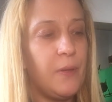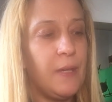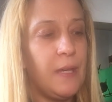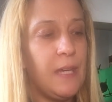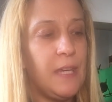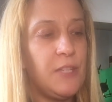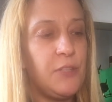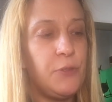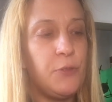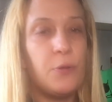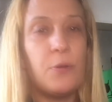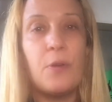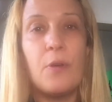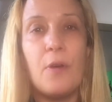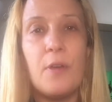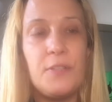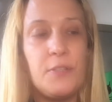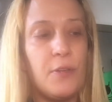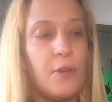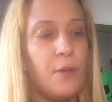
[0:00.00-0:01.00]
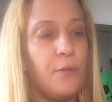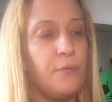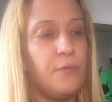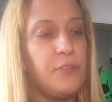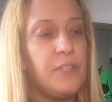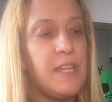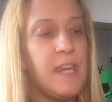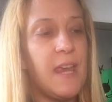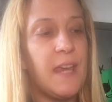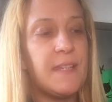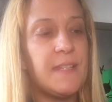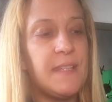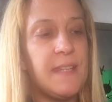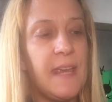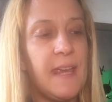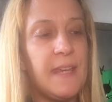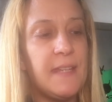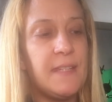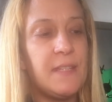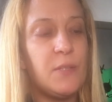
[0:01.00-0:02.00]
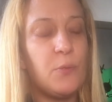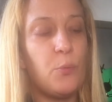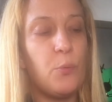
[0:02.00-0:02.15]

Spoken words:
is to cut off the excess